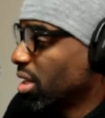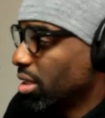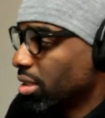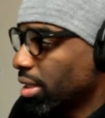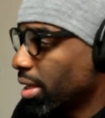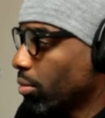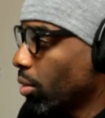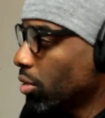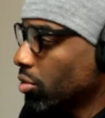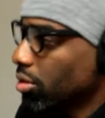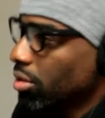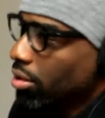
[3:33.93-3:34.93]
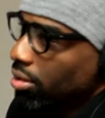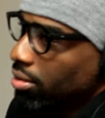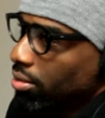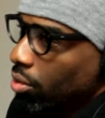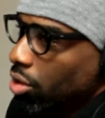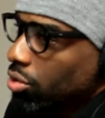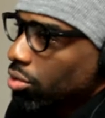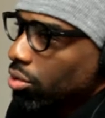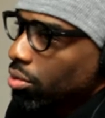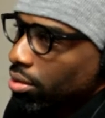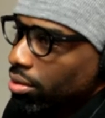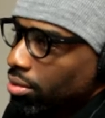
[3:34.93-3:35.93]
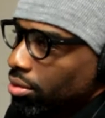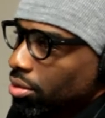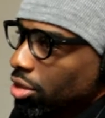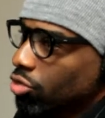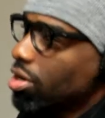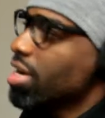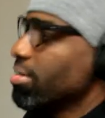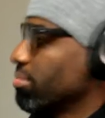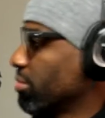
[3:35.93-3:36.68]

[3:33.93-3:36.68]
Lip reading: She's like, why don't you do your dream?